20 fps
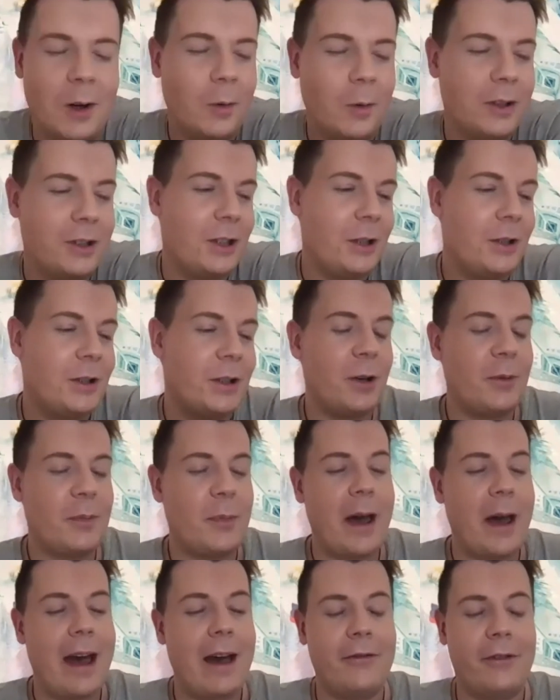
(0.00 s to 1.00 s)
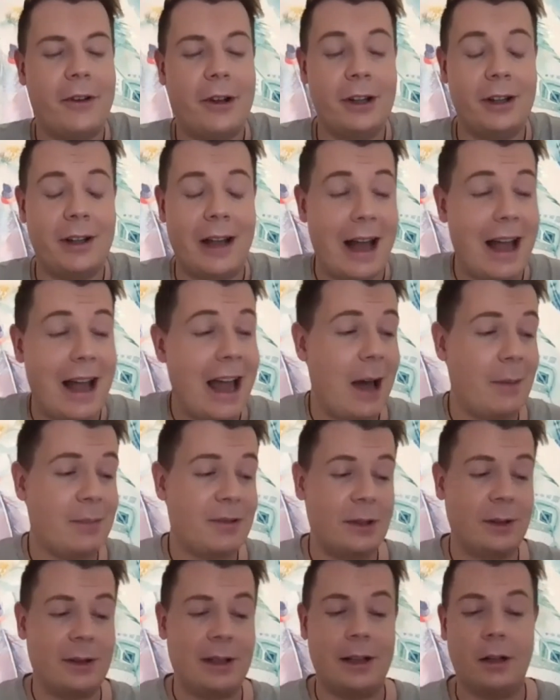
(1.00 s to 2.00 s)
which you do, Bev. And I
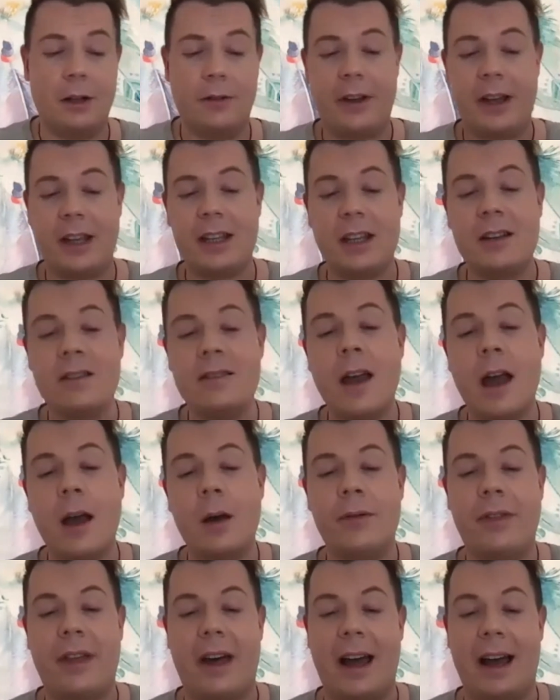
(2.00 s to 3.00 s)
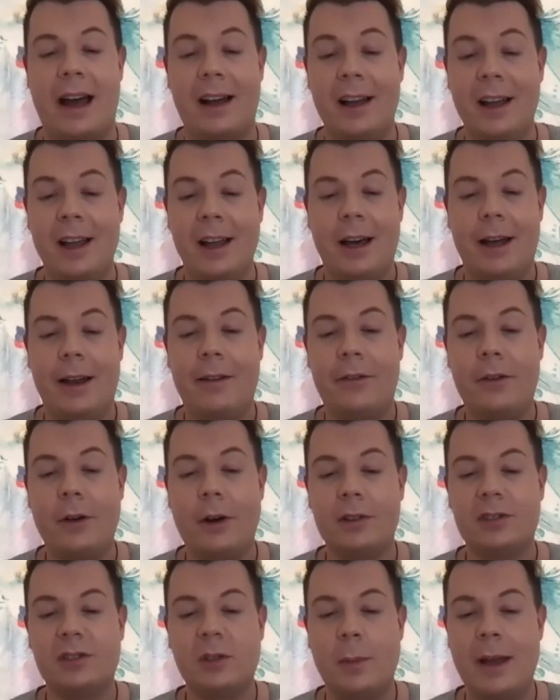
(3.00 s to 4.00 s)
absolutely love it. You know that. And of
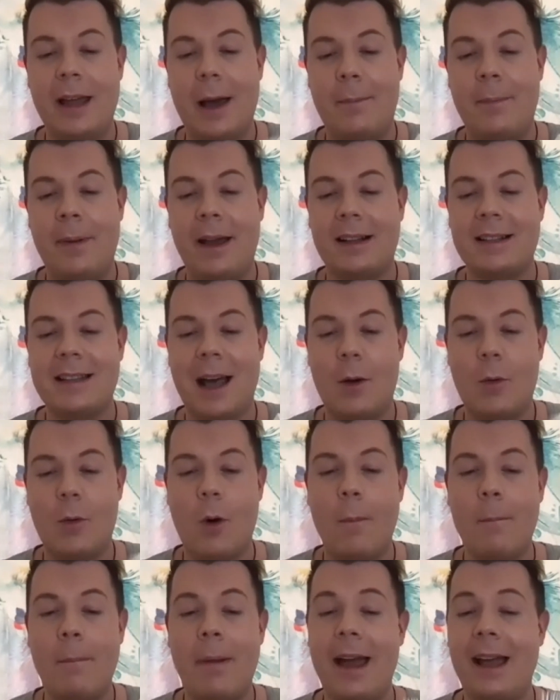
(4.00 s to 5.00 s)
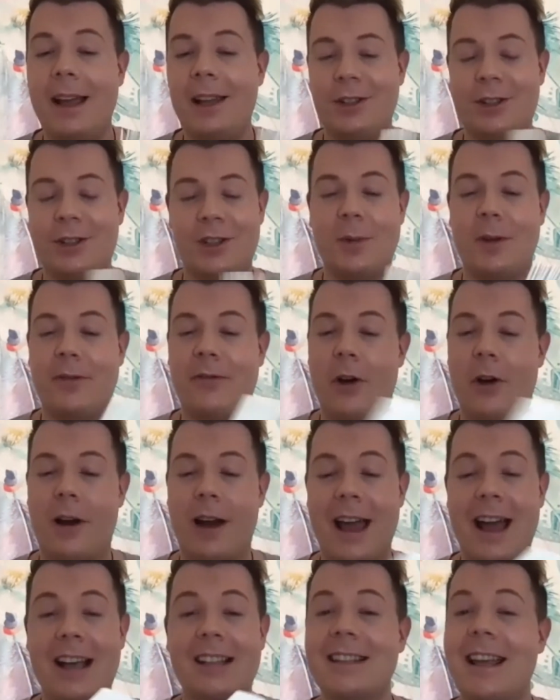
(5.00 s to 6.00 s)
course, for me, I picked out one page just before
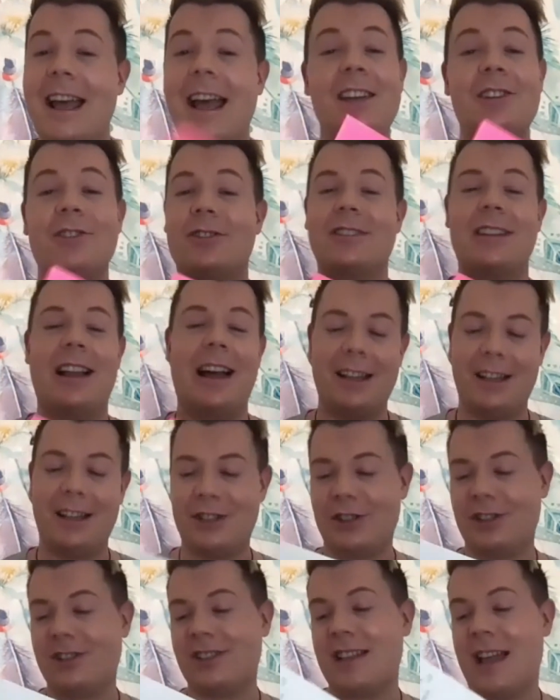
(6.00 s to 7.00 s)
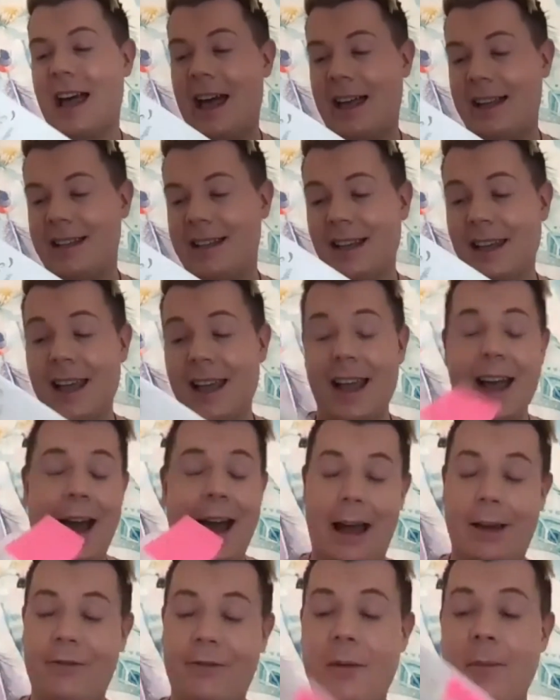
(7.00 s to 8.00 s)
I asked the angels, like you just said.
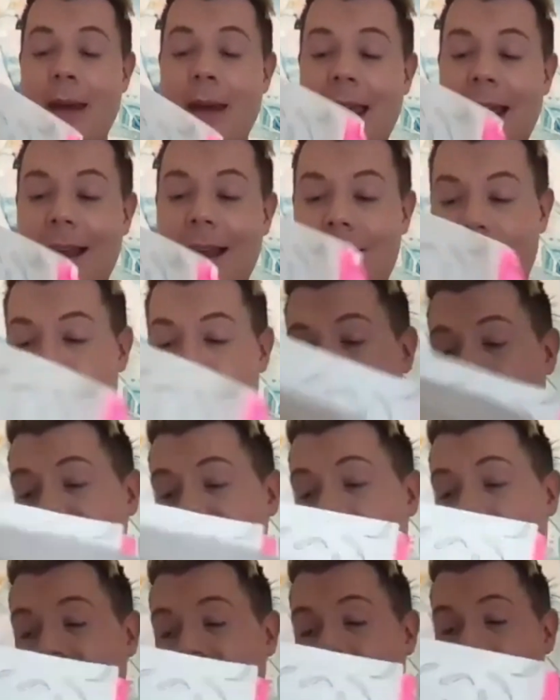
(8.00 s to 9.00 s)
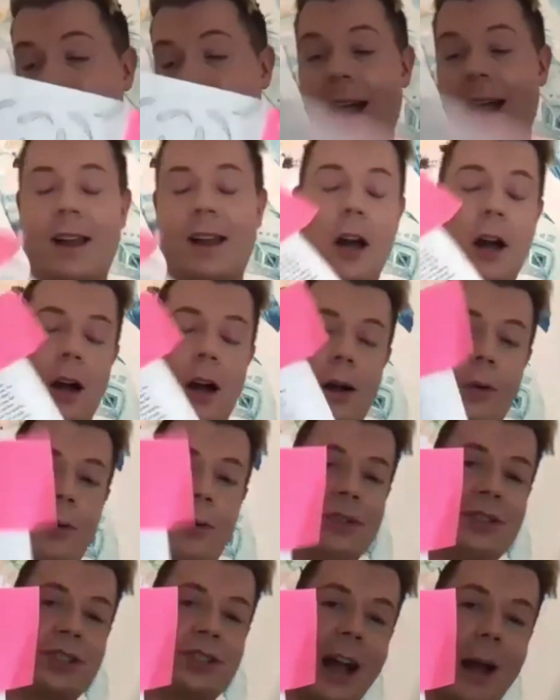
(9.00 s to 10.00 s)
And for me, the chapter that I got
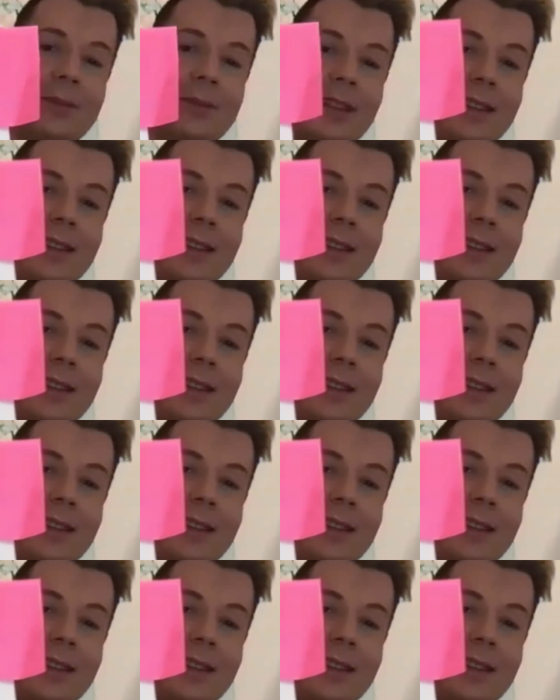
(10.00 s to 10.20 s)
was chapter